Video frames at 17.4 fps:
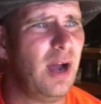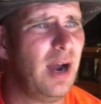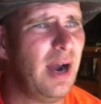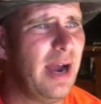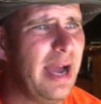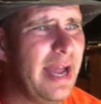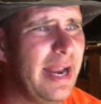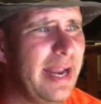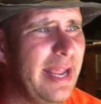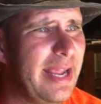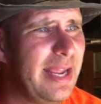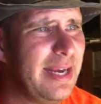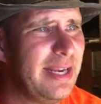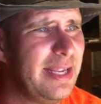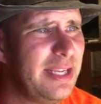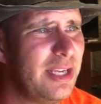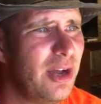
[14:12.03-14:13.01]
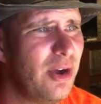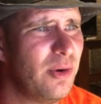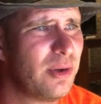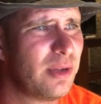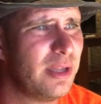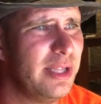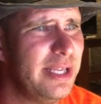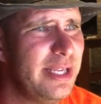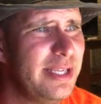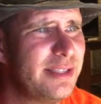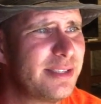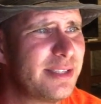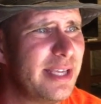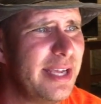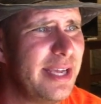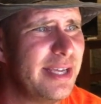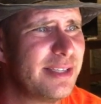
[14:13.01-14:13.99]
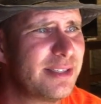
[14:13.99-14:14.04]
All right, Andy Yoakley
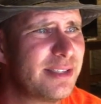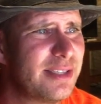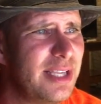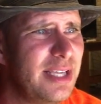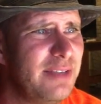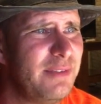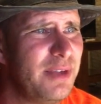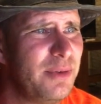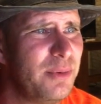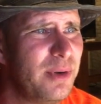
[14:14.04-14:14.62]
says Stevie